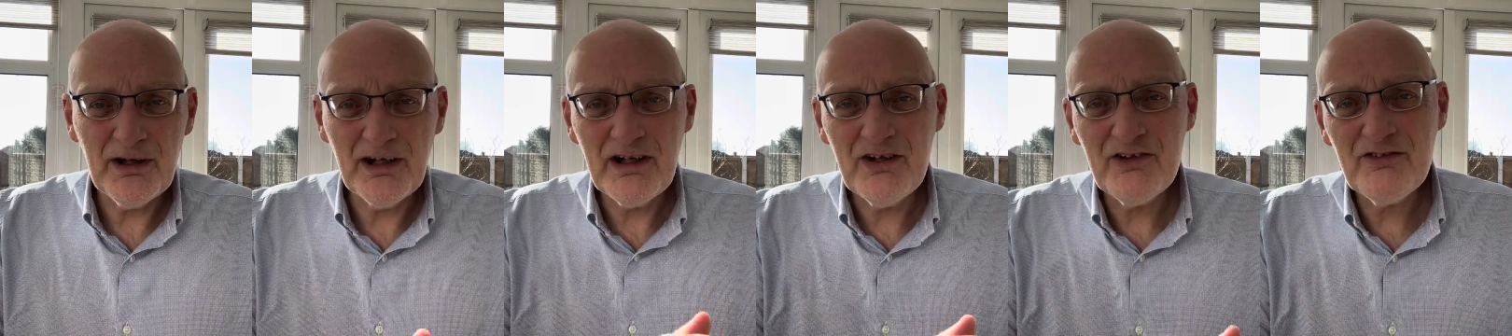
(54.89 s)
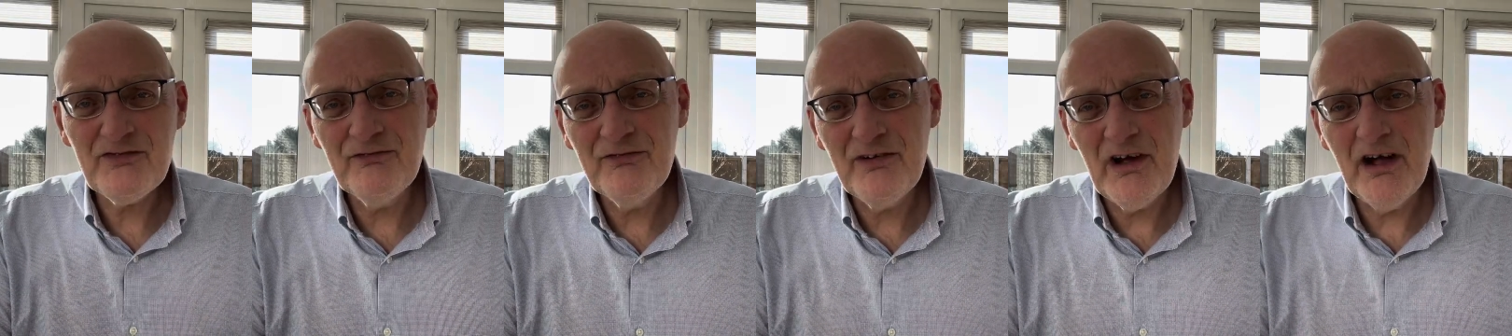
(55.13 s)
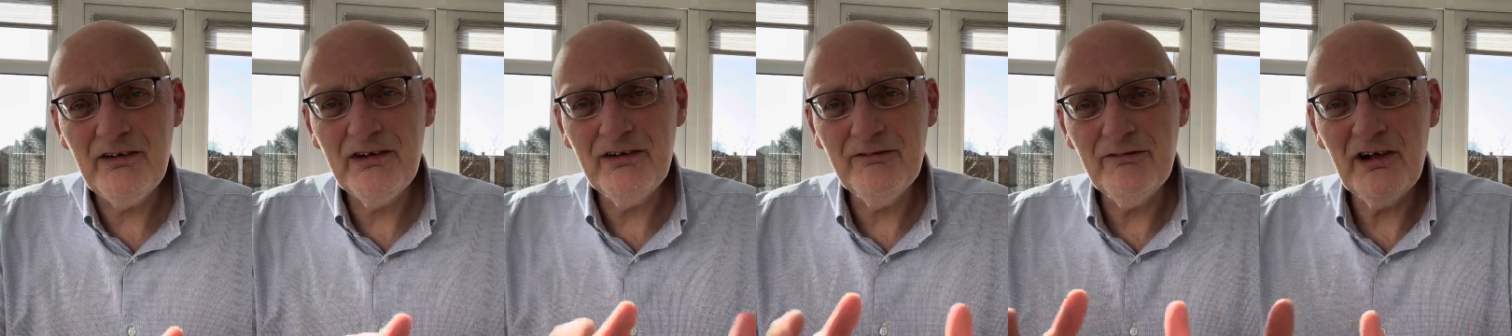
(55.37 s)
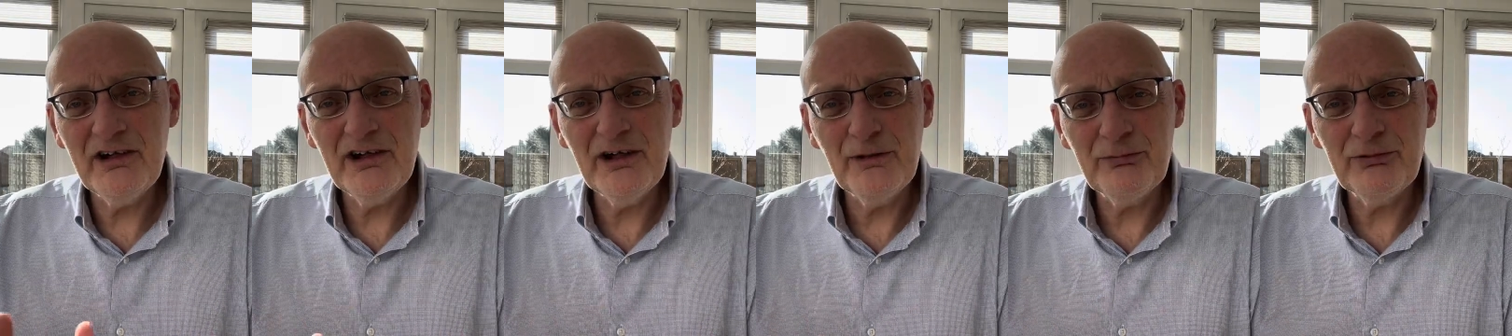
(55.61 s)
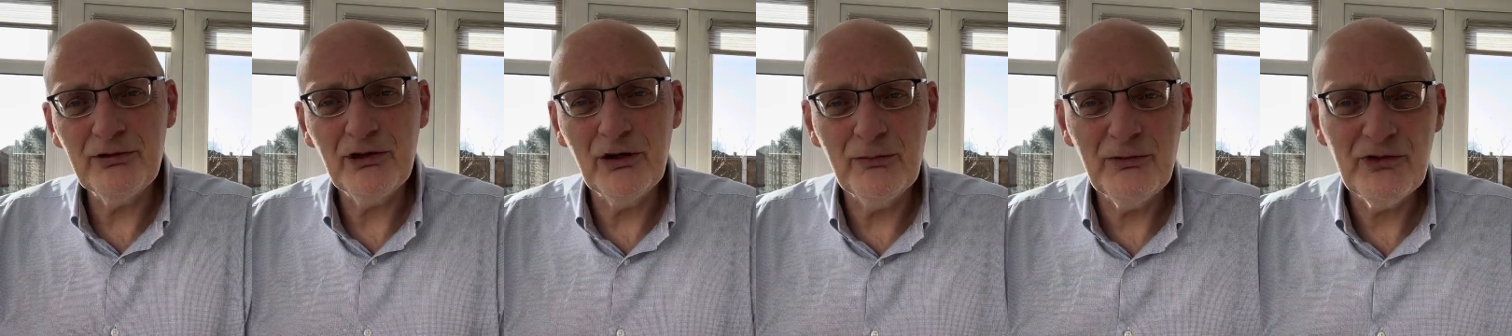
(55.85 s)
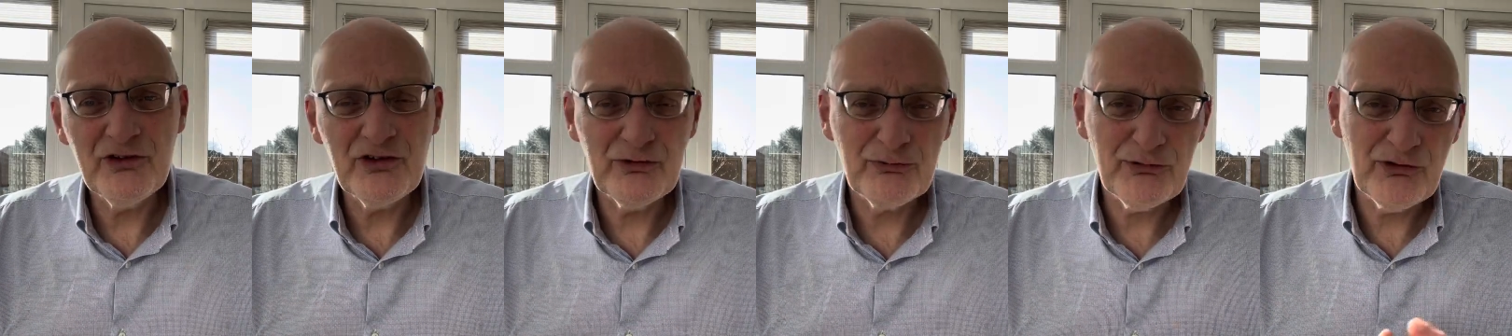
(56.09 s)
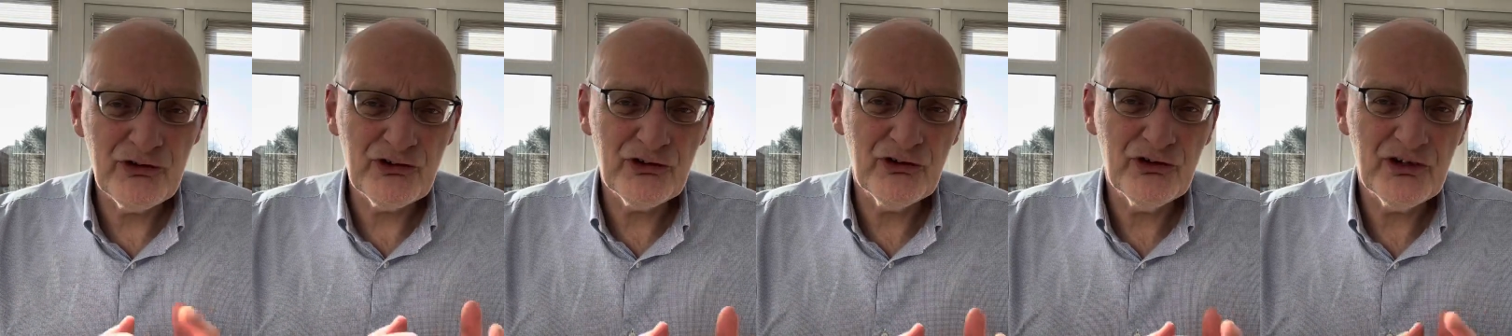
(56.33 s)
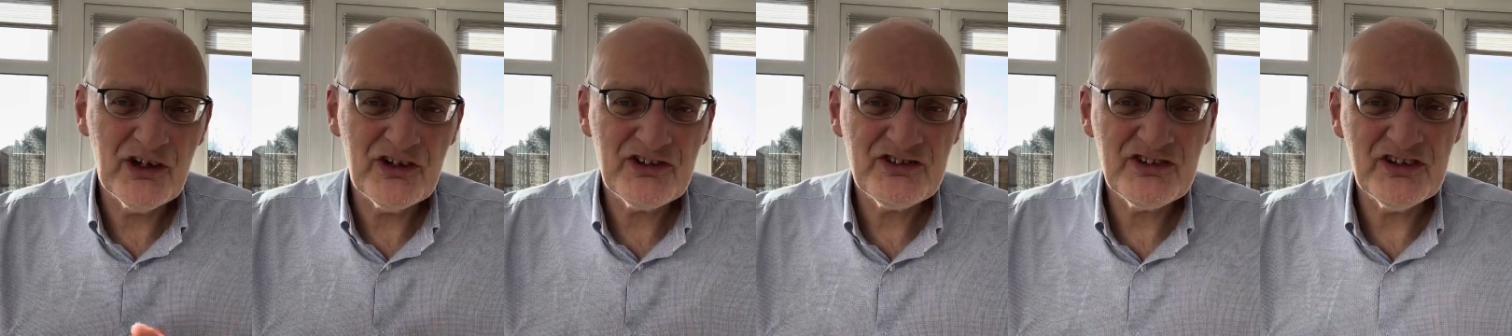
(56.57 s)
And it's very, very appropriate, as we
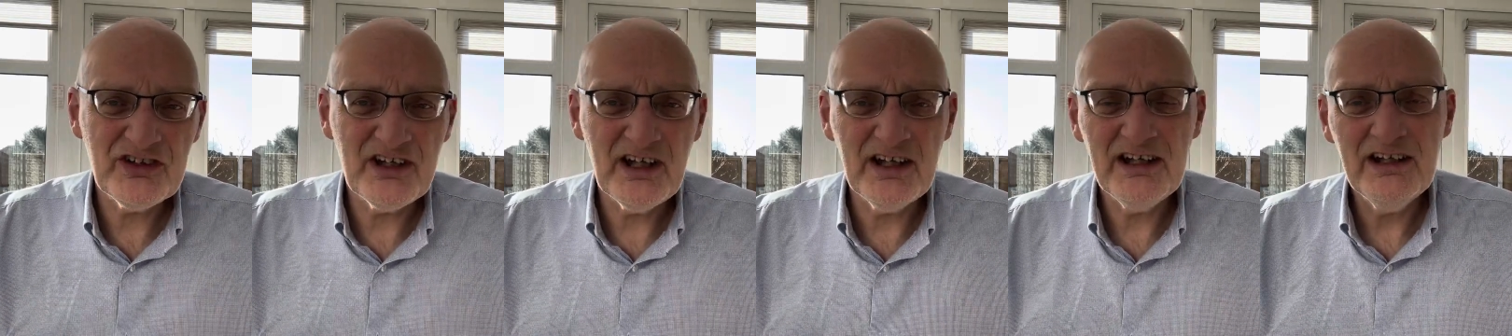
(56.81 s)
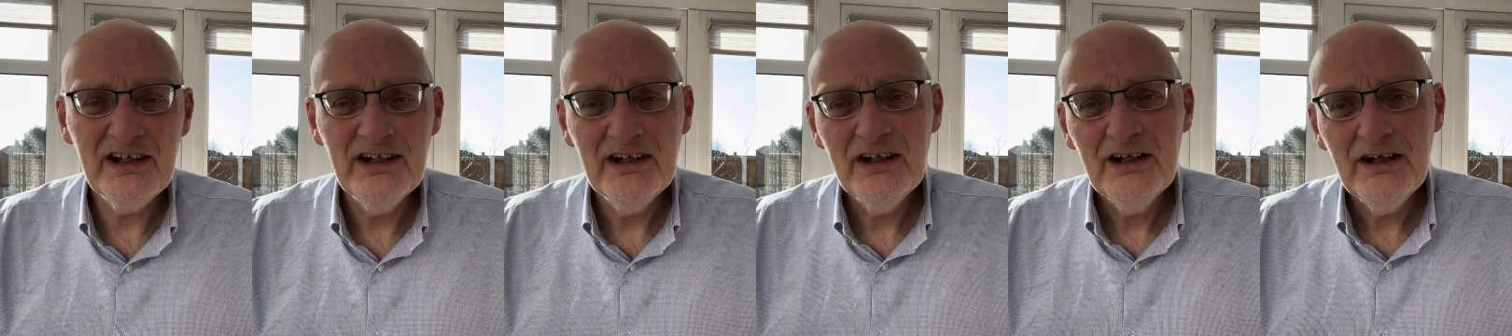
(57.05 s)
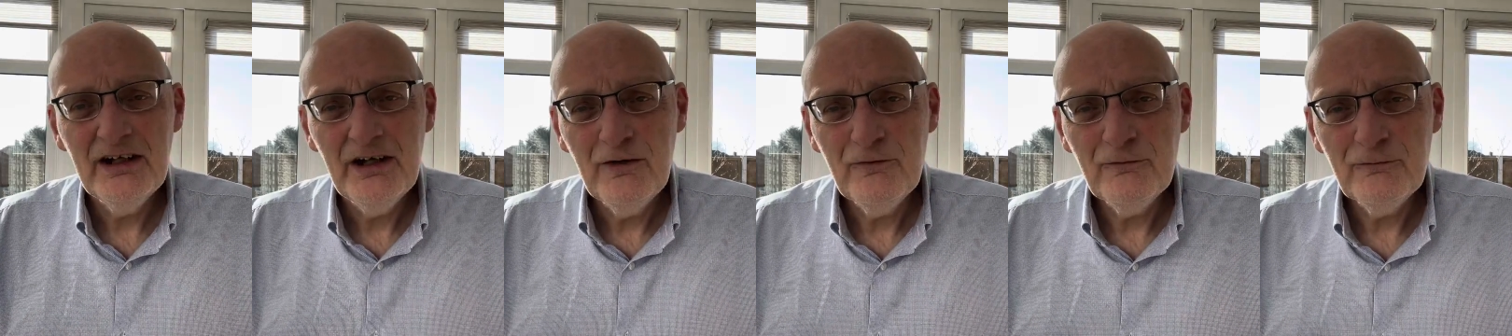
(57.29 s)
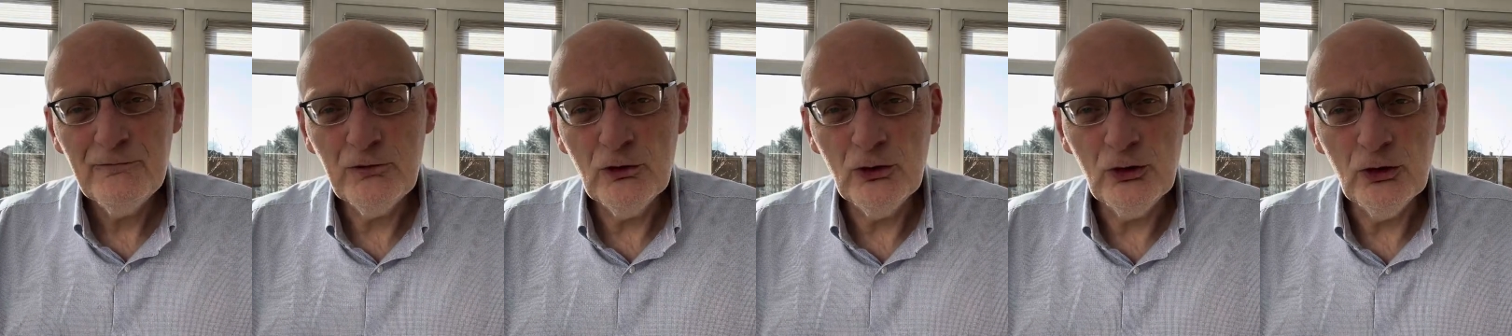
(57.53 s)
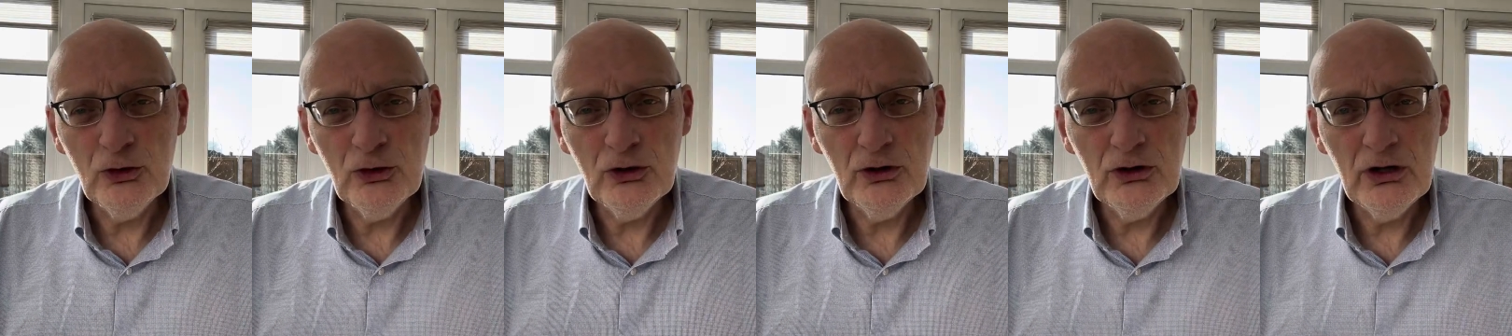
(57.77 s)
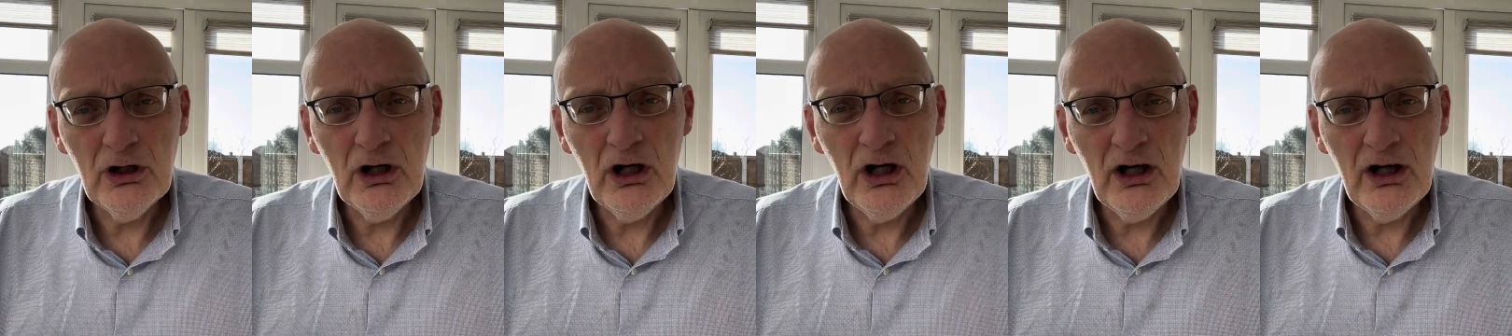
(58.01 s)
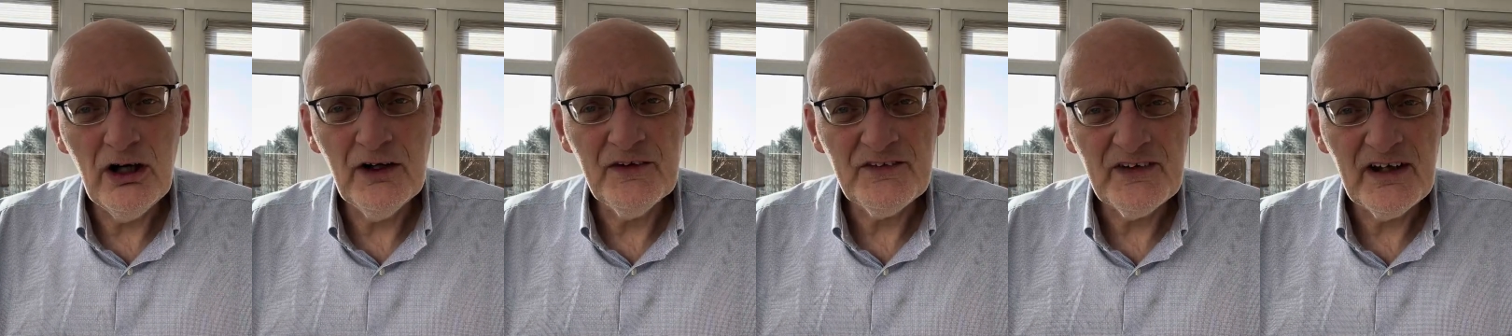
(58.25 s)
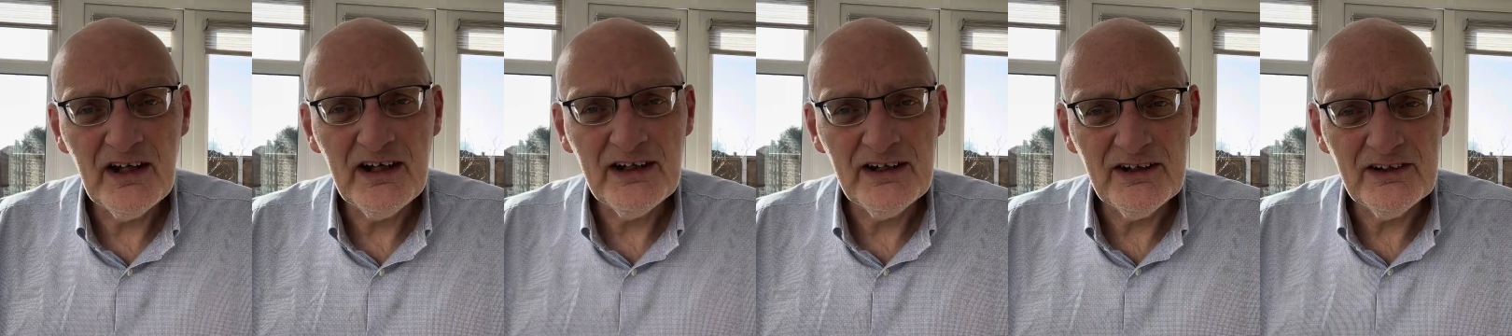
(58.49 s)
saw yesterday, for our
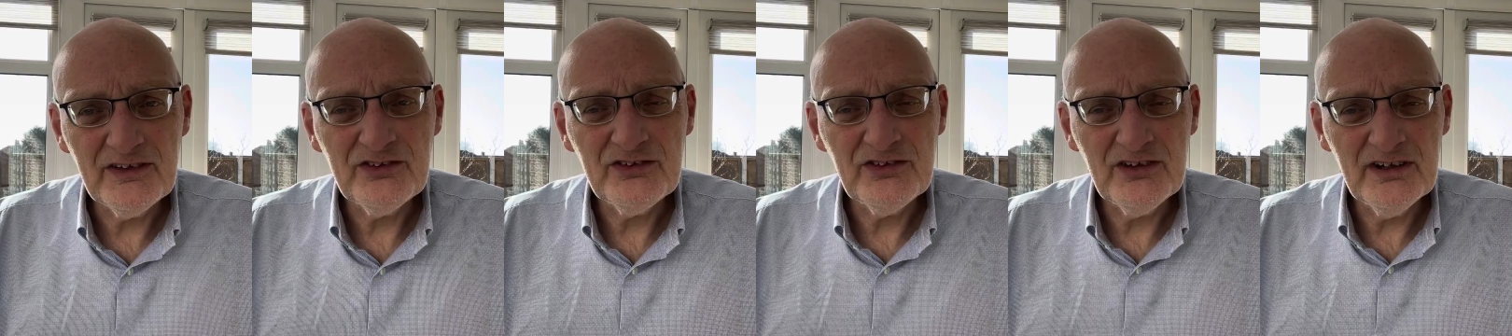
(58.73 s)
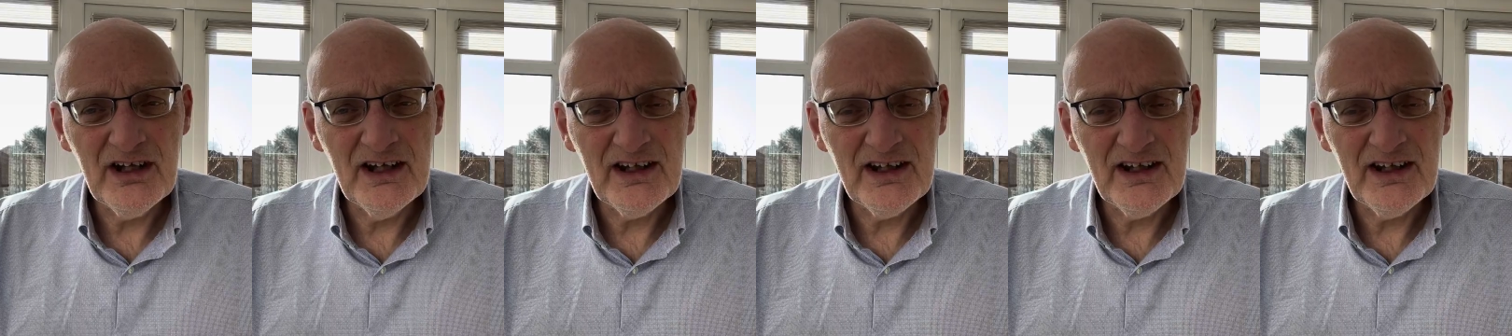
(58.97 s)
day.